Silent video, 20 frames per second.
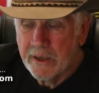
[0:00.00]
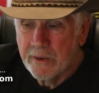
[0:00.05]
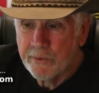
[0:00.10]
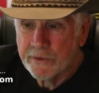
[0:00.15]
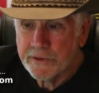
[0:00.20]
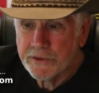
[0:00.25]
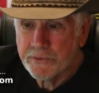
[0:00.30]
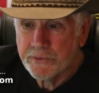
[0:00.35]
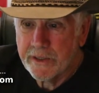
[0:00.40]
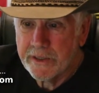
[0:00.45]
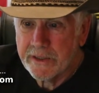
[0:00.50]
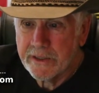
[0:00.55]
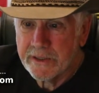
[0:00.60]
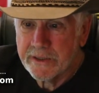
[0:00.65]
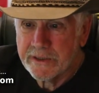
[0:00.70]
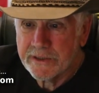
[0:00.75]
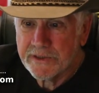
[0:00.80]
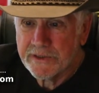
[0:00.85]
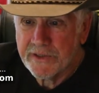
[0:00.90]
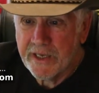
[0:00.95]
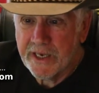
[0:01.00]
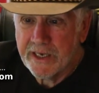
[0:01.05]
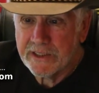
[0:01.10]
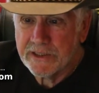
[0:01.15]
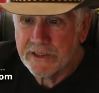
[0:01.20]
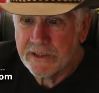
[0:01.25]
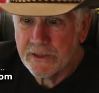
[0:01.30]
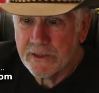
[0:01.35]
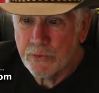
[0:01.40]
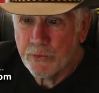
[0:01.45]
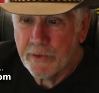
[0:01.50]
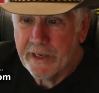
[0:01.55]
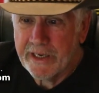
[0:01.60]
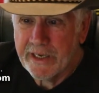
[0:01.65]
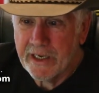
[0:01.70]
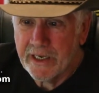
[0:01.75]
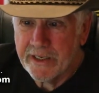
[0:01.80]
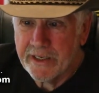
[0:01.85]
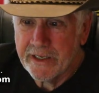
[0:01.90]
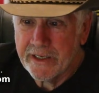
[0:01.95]
What's written is, thanks to
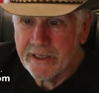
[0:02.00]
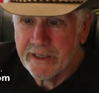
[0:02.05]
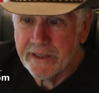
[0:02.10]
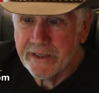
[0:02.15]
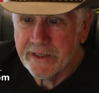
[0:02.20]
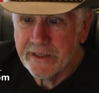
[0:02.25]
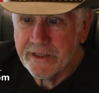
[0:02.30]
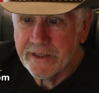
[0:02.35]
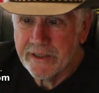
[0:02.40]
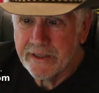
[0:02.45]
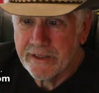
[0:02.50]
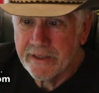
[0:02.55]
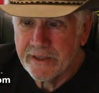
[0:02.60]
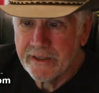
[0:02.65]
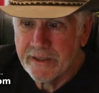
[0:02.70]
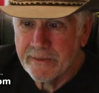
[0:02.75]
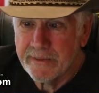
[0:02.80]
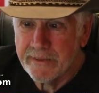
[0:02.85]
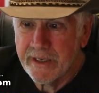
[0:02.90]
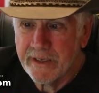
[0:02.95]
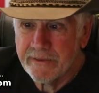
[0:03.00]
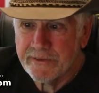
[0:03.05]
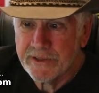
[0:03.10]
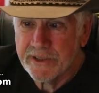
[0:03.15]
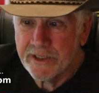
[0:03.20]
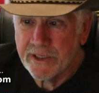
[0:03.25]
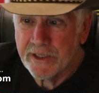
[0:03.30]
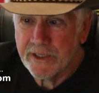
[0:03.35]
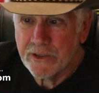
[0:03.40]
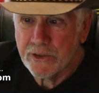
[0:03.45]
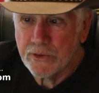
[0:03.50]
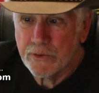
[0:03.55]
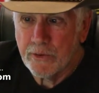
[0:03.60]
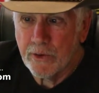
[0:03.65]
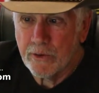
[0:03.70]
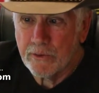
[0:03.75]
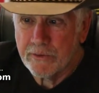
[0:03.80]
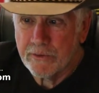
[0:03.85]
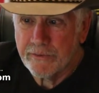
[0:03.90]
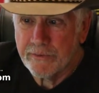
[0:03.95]
WikiLeaks, you may have seen a
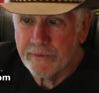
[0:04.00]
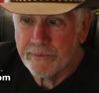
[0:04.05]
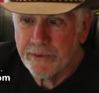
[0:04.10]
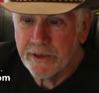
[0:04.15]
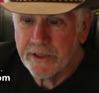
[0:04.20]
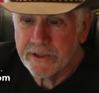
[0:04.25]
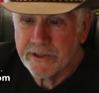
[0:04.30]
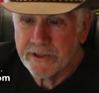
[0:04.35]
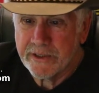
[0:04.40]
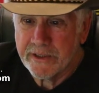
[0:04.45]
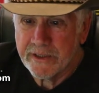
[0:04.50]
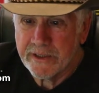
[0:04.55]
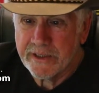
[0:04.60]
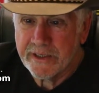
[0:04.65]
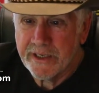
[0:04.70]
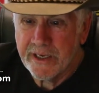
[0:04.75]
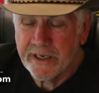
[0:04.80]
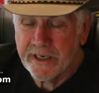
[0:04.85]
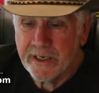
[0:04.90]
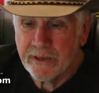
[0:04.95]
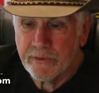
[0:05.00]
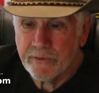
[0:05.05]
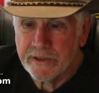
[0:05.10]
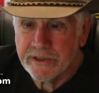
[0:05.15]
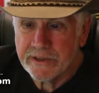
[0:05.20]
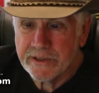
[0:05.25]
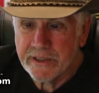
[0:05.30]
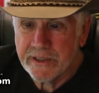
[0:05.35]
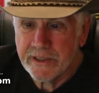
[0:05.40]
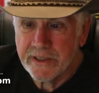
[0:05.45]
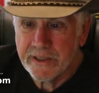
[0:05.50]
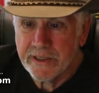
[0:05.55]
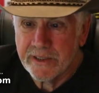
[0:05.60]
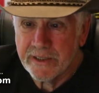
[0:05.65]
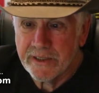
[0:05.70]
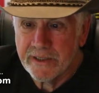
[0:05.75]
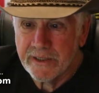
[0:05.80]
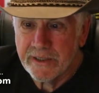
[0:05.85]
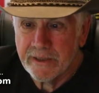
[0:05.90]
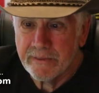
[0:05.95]
quote from President Kennedy recently
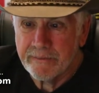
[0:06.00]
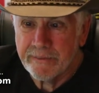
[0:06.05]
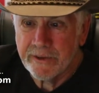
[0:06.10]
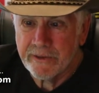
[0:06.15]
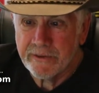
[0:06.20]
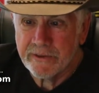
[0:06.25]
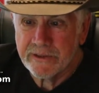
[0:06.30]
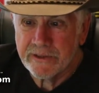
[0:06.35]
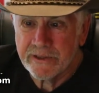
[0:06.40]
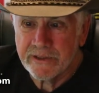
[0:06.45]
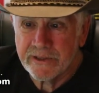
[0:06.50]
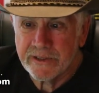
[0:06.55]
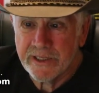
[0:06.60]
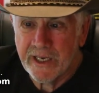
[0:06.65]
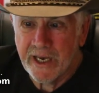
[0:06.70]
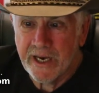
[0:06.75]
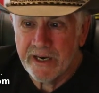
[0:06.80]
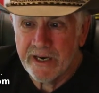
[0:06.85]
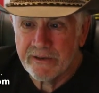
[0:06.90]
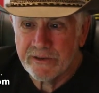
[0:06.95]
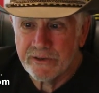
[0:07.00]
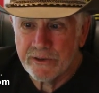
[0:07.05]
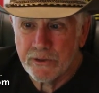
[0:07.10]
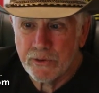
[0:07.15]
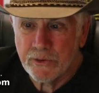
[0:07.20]
about his desire to,